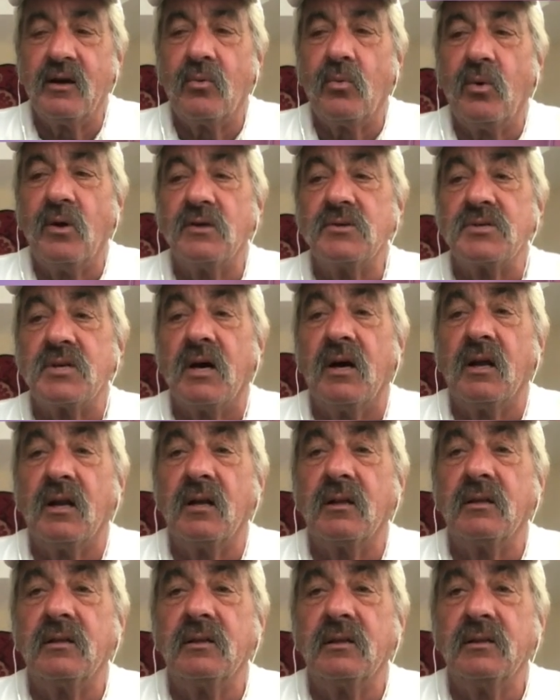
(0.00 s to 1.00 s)
there was a
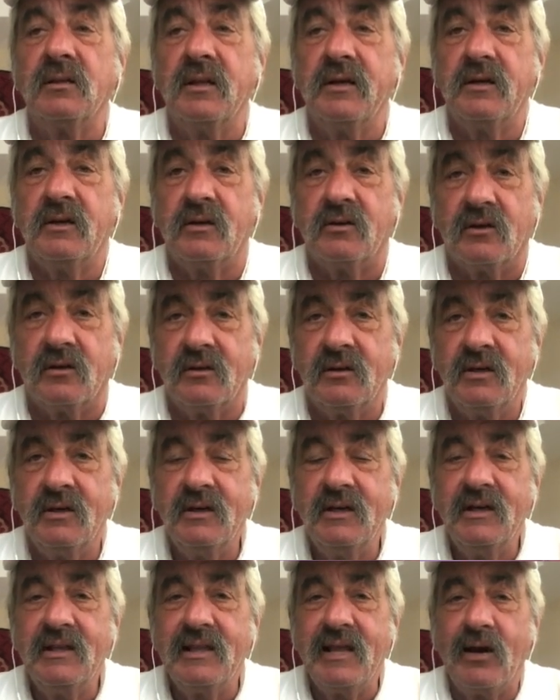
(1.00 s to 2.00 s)
litter
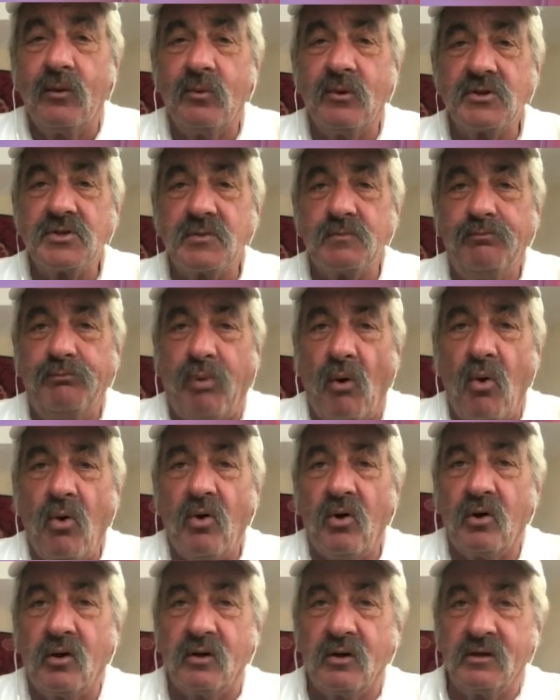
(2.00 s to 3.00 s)
that was
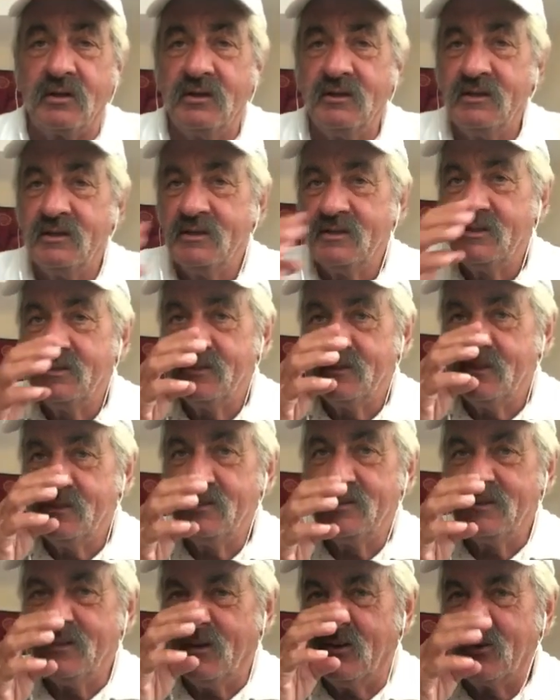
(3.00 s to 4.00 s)
born,
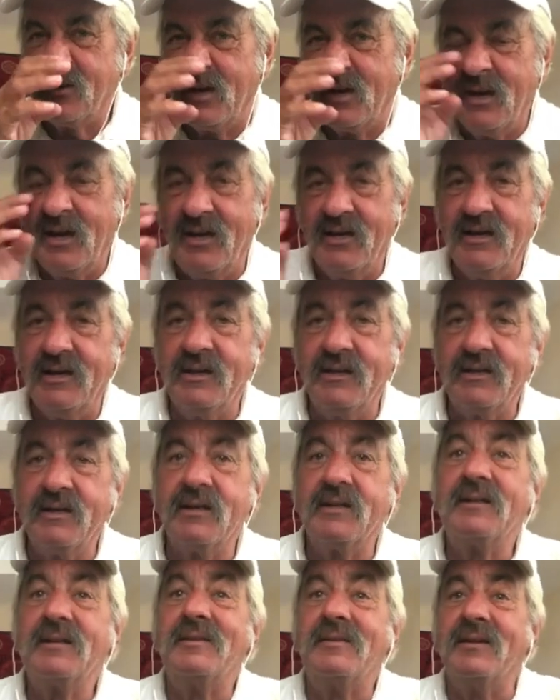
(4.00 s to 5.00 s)
okay,
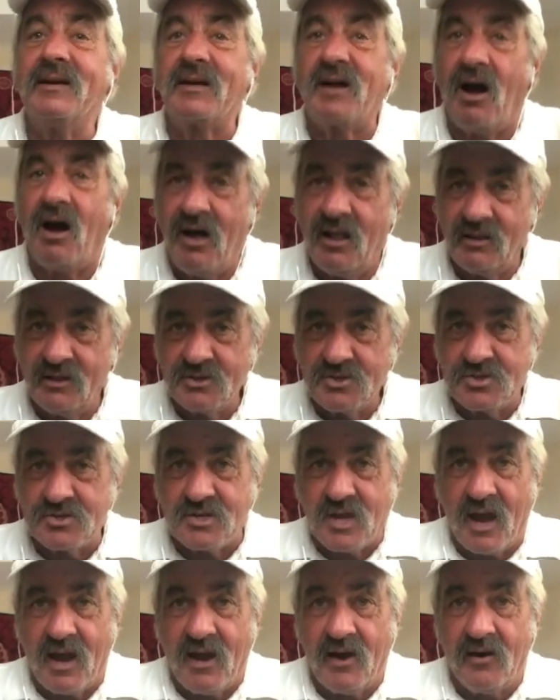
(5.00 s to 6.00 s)
in the college
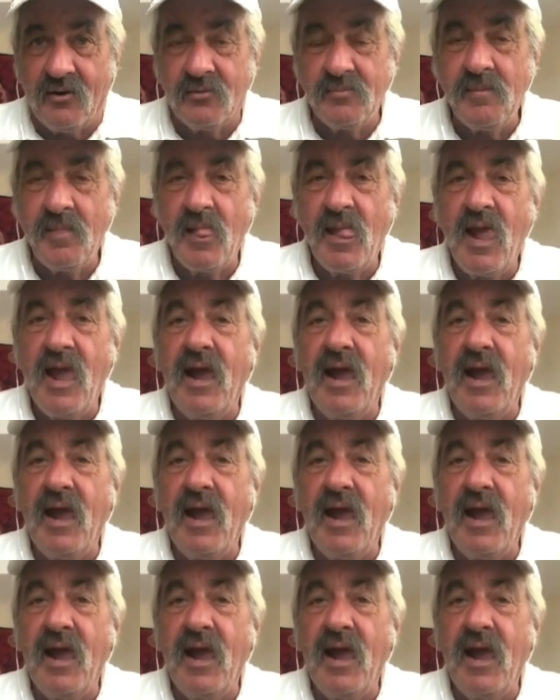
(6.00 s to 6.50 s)
town.